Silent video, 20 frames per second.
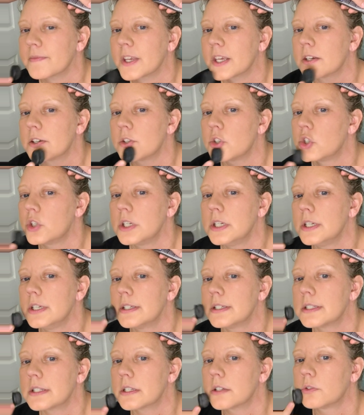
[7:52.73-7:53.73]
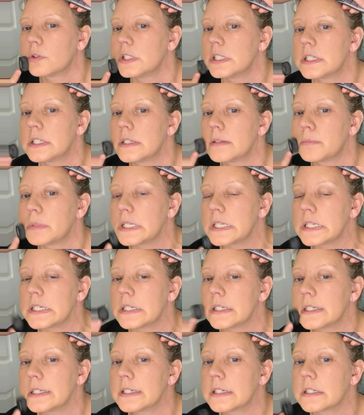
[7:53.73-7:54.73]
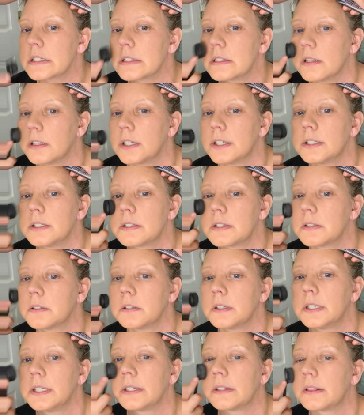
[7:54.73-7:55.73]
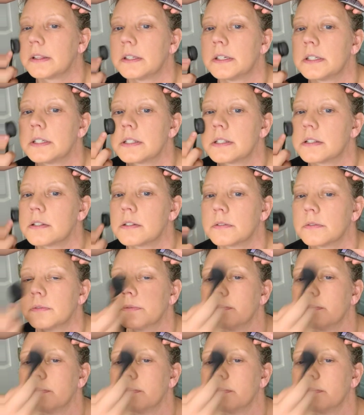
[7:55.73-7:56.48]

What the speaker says: She is going to be excellent at this.